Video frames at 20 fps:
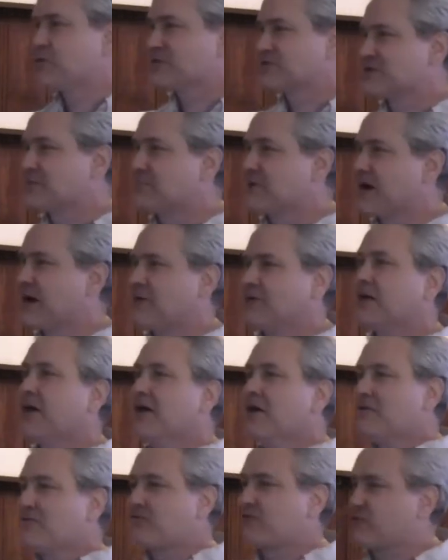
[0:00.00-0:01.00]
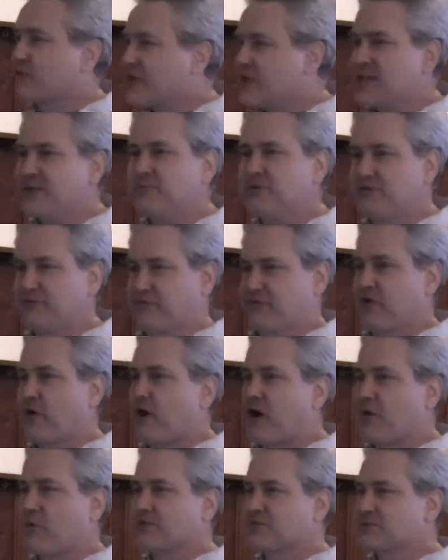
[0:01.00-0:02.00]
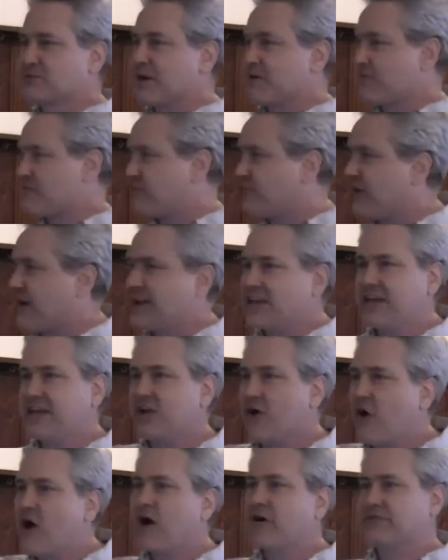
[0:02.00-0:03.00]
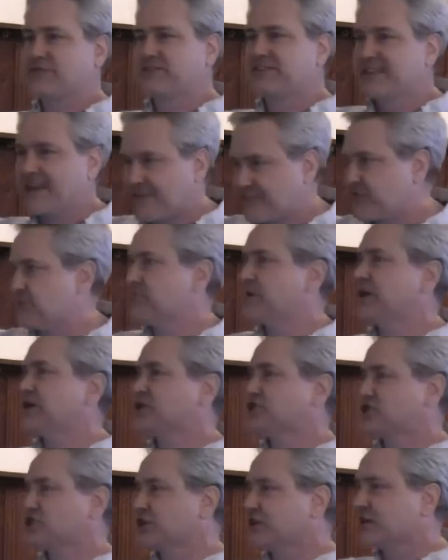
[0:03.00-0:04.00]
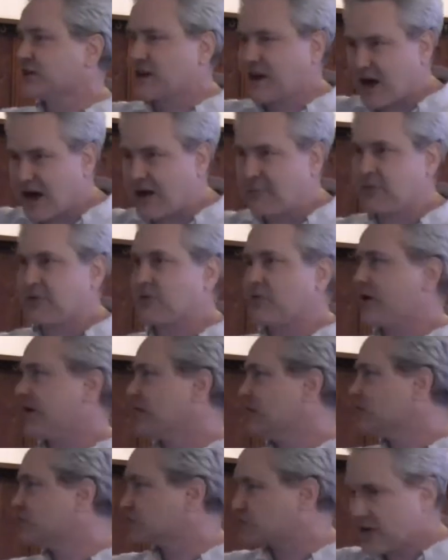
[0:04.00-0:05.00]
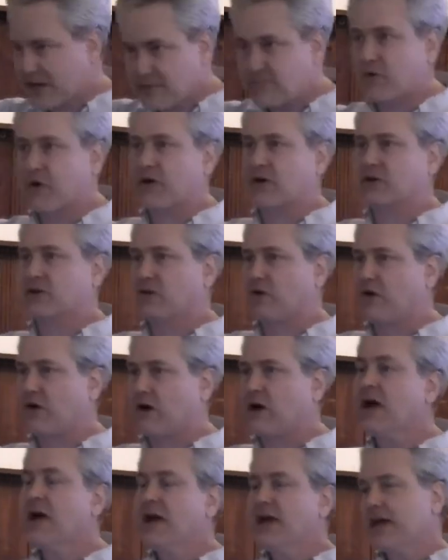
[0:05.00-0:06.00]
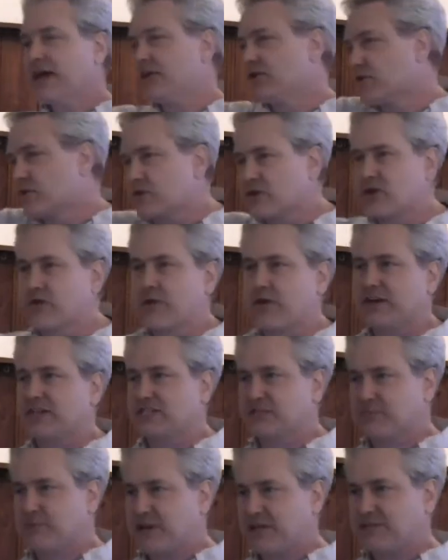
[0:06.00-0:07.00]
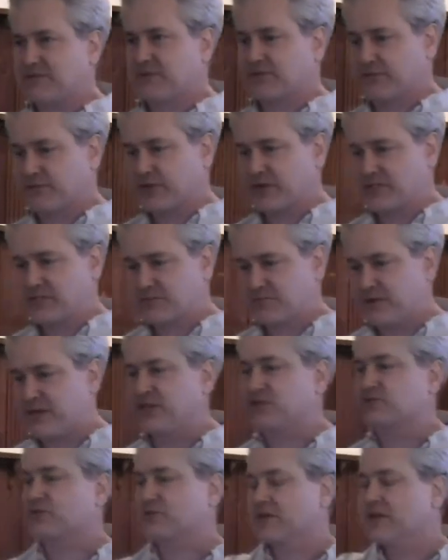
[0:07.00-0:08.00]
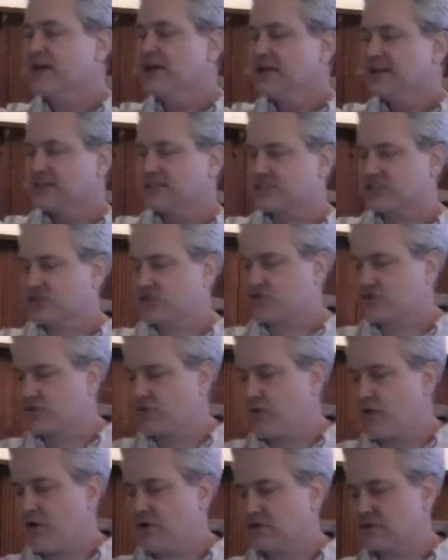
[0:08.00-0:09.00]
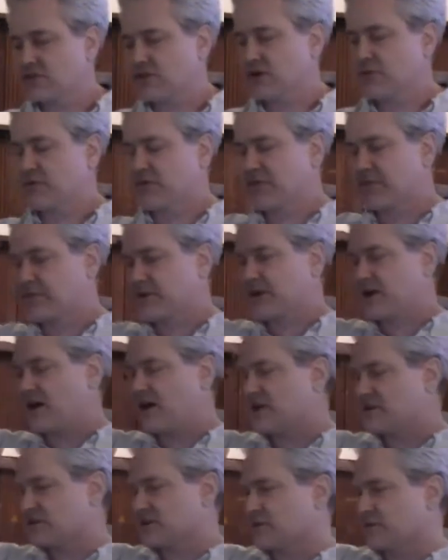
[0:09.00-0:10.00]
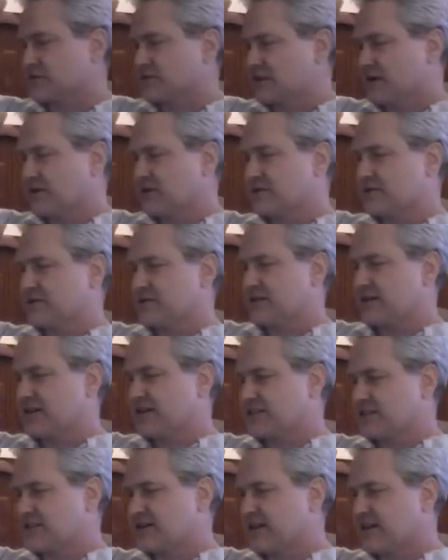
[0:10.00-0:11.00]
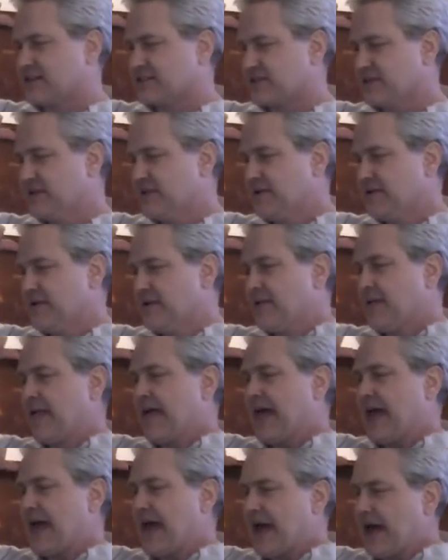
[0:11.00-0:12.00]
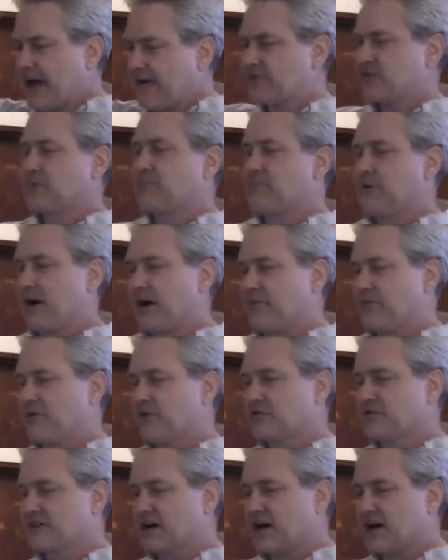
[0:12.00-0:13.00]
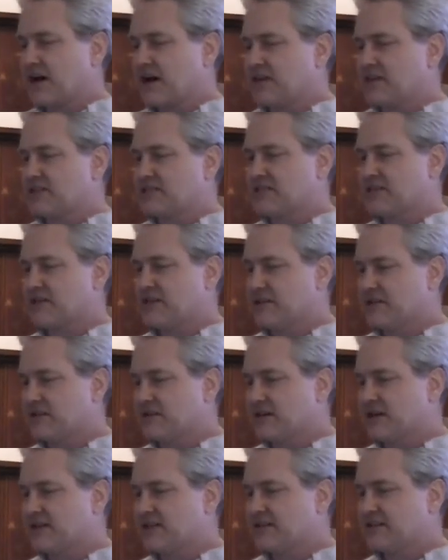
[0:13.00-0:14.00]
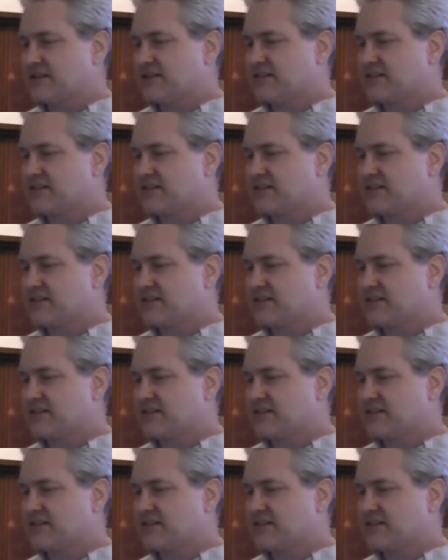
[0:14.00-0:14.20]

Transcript: was about freedom of thought, was about fighting off defamation and copyright and trademark law in order to create a space for free speech. Well, it's true also with the Picasso uh, estate. After Pablo dies in nineteen